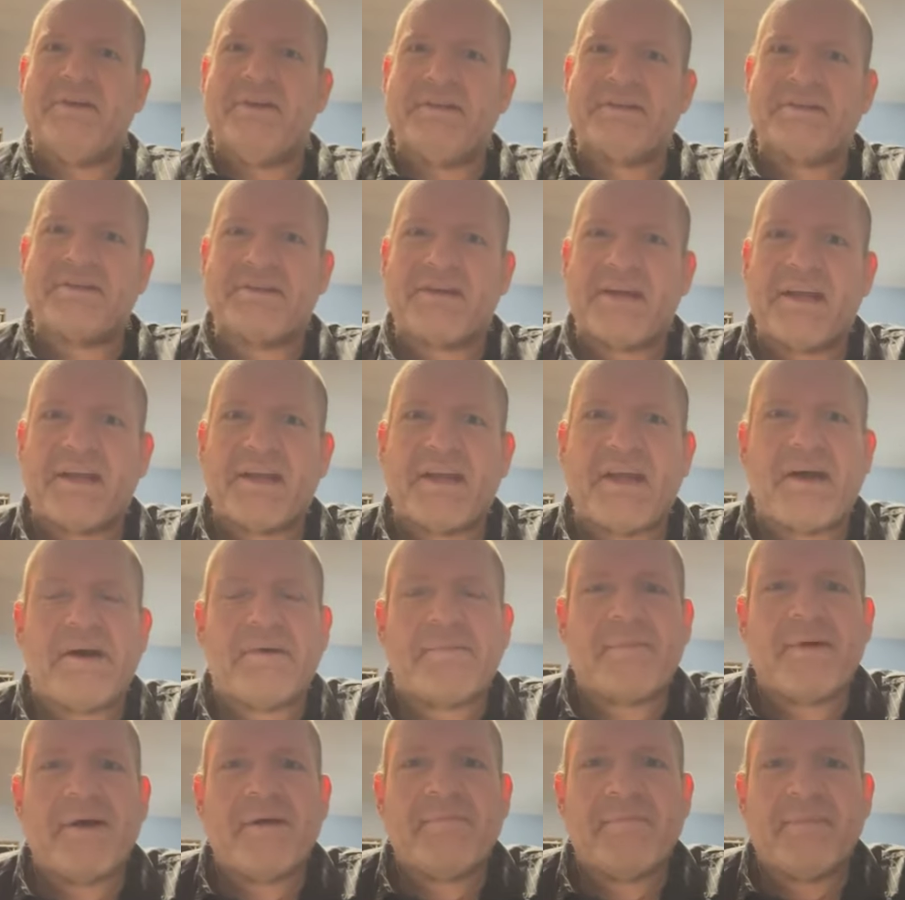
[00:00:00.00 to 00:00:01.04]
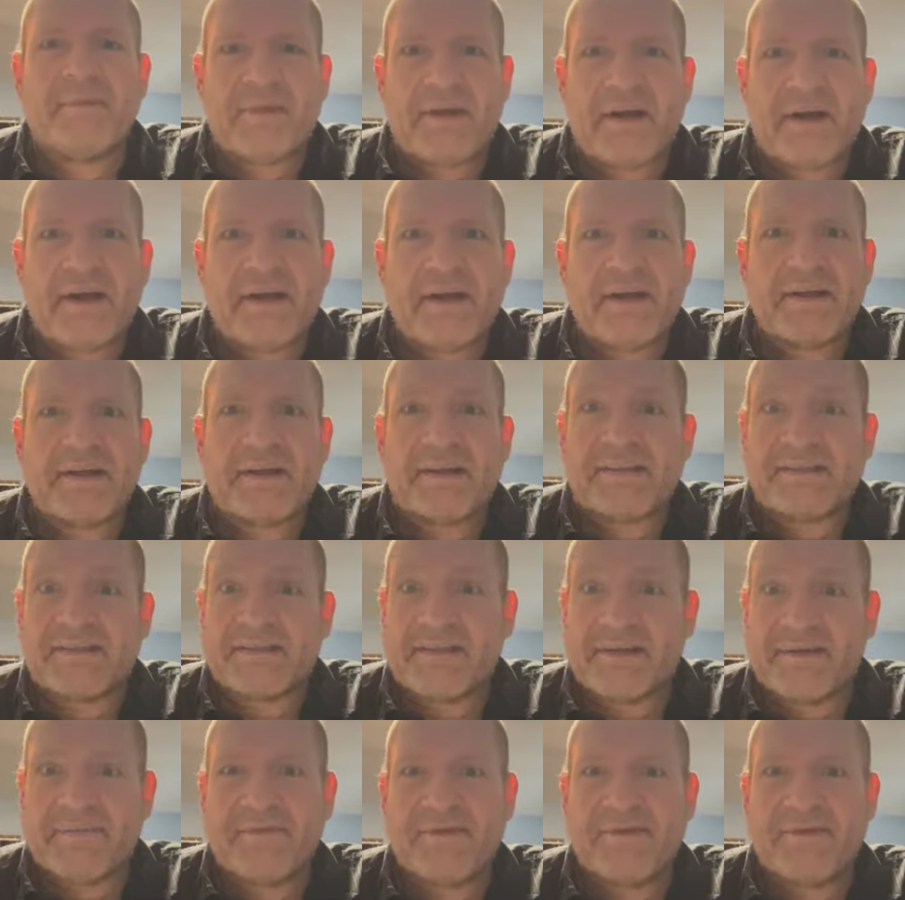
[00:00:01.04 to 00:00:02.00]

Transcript: please check out my blog at